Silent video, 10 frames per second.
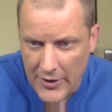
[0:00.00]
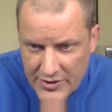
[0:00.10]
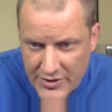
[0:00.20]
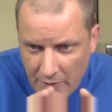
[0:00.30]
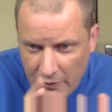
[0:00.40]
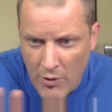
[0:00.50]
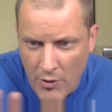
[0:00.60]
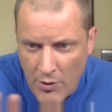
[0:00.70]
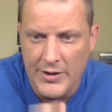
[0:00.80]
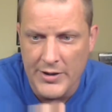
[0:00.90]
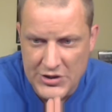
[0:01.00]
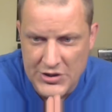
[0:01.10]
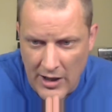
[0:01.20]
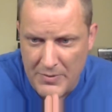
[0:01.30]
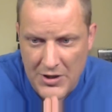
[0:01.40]
I know some of you are already going to
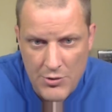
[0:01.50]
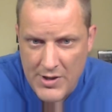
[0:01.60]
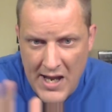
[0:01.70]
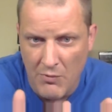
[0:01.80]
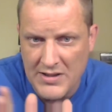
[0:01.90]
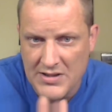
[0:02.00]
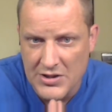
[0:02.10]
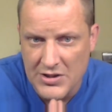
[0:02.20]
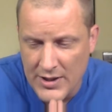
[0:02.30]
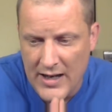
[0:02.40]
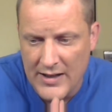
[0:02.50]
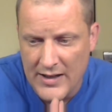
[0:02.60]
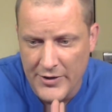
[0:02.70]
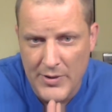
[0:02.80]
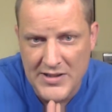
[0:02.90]
jump and you can't wait to shit on
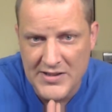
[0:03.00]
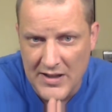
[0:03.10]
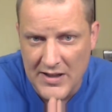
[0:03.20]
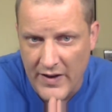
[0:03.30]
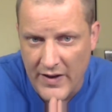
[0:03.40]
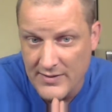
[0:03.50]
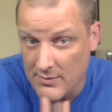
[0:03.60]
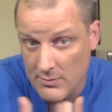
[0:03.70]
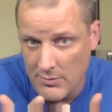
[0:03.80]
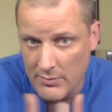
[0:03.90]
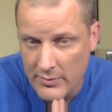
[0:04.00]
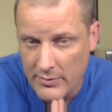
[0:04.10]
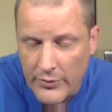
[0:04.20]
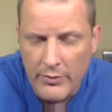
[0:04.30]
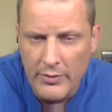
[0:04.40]
other wrestling fans, and I do
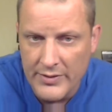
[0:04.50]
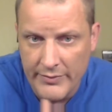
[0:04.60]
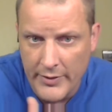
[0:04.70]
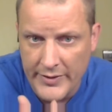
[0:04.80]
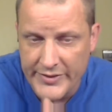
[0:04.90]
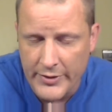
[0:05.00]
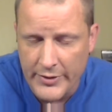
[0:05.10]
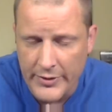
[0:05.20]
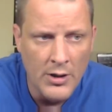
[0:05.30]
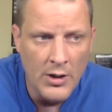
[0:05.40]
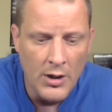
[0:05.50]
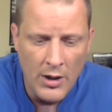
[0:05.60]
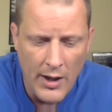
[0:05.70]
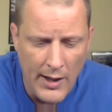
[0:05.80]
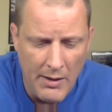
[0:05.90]
too, because we all deserve it.
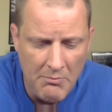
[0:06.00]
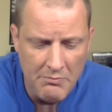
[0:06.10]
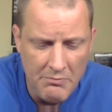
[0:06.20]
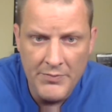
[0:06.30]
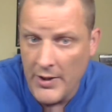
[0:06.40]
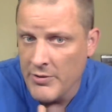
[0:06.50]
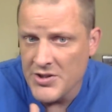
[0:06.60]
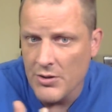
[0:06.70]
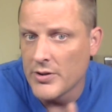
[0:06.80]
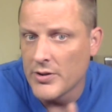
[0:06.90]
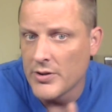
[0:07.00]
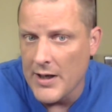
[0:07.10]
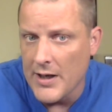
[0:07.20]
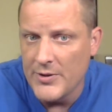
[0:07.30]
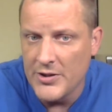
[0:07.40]
Um, there is certainly an
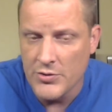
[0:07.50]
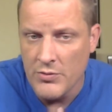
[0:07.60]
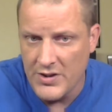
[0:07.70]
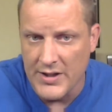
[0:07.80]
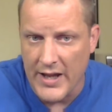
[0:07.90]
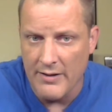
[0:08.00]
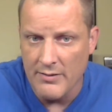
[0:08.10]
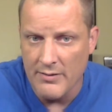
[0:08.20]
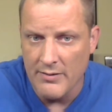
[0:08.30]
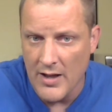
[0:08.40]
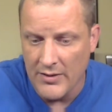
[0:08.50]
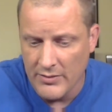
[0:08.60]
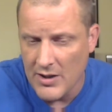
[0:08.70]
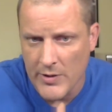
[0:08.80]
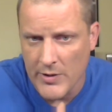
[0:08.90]
element of truth to that. I don't
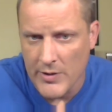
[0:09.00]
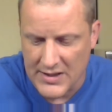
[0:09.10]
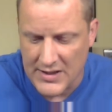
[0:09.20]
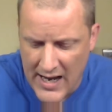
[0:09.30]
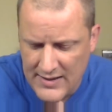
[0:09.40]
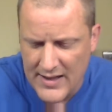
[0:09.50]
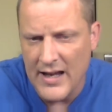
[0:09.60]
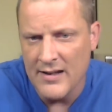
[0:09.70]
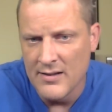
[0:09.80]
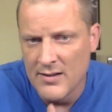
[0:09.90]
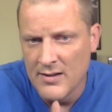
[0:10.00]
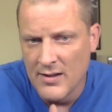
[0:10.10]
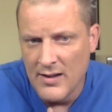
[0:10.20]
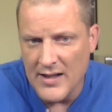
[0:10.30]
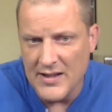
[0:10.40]
think we can deny that.
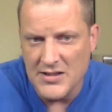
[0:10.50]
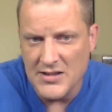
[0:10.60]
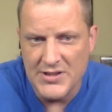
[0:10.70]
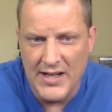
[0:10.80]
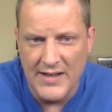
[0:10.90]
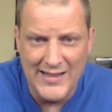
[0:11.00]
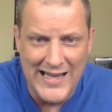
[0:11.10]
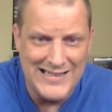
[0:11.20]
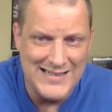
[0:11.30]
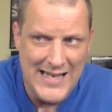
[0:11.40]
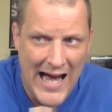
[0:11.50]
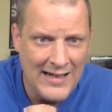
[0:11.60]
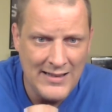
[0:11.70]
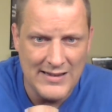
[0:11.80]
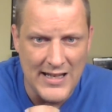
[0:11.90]
I think to pretend like that's
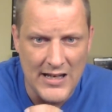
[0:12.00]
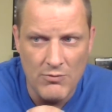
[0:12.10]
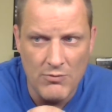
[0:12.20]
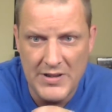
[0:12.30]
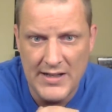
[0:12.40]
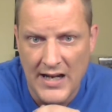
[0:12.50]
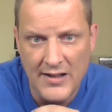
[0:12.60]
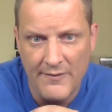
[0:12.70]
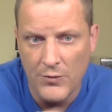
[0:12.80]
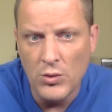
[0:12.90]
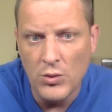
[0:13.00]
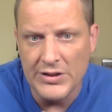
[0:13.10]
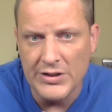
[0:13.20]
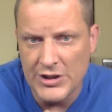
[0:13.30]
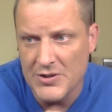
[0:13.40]
not a thing would be kind of
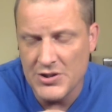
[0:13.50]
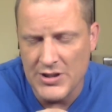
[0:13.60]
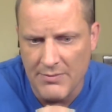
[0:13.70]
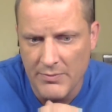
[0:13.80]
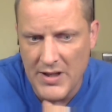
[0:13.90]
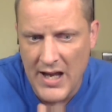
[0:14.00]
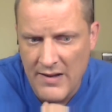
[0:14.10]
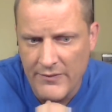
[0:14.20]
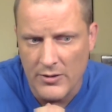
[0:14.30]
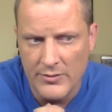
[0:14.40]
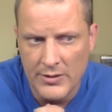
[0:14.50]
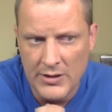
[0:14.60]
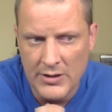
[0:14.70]
foolish, sheepish type of behavior.